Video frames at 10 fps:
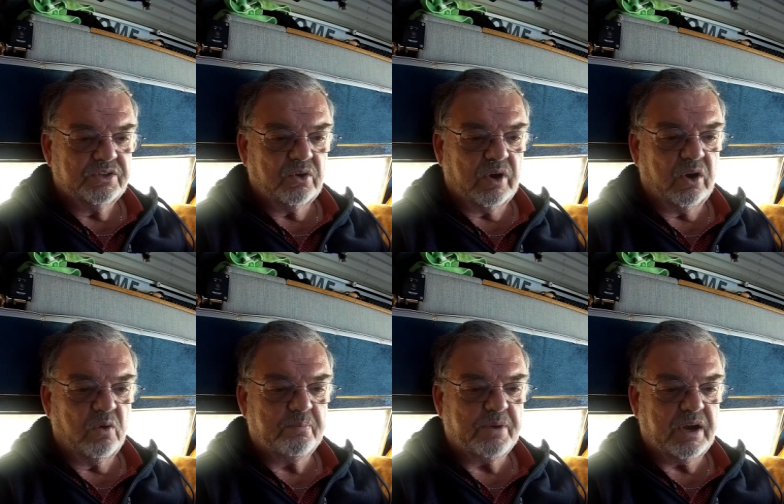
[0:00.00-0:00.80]
So I
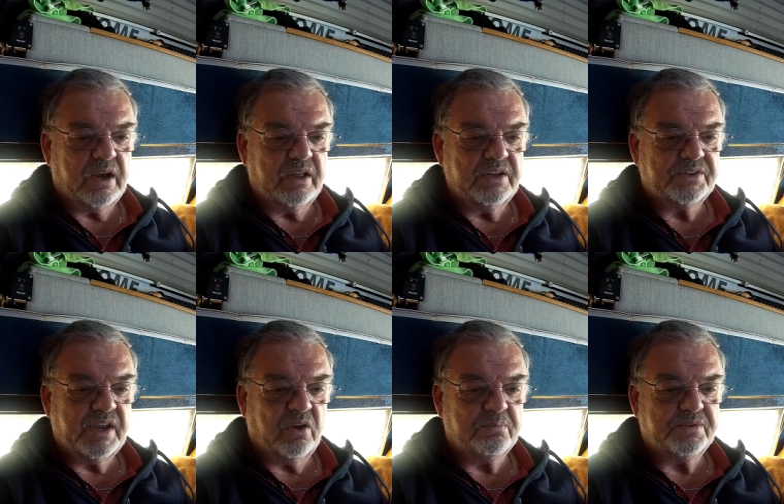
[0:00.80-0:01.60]
hope uh, this
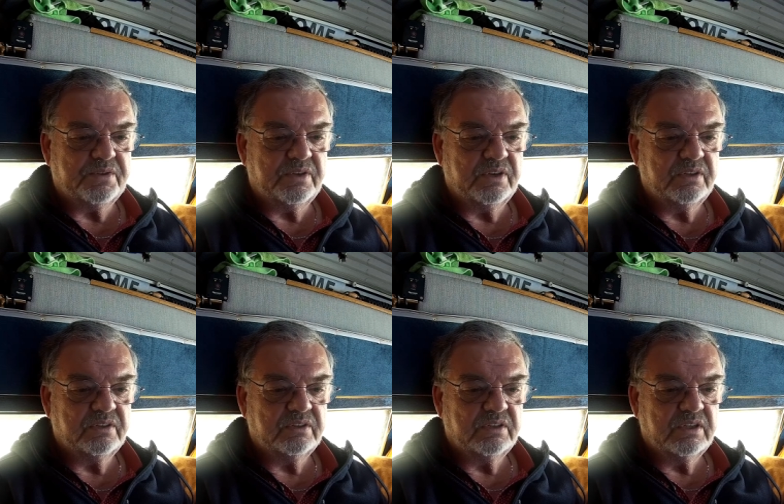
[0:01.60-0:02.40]
helps
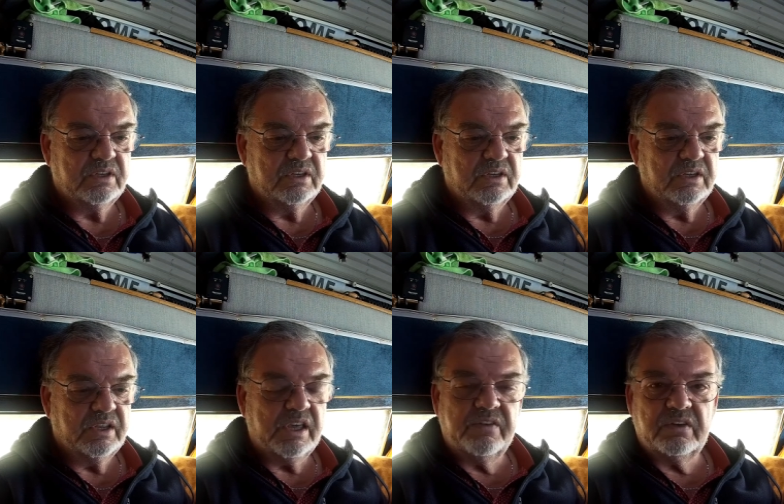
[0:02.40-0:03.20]

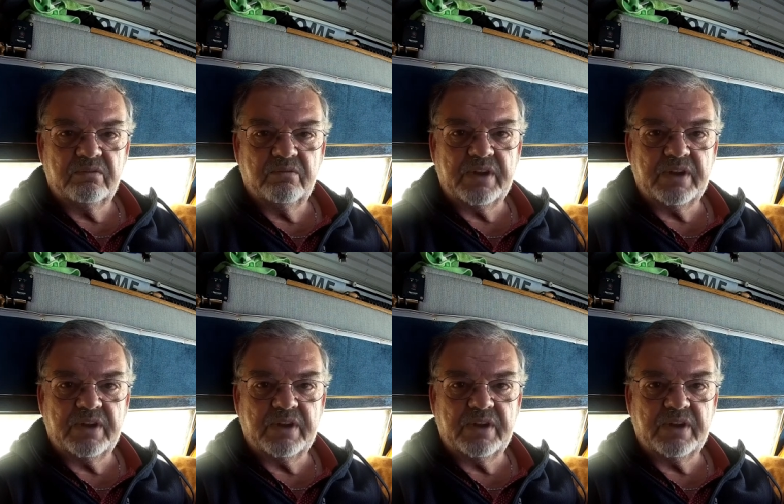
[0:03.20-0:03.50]
even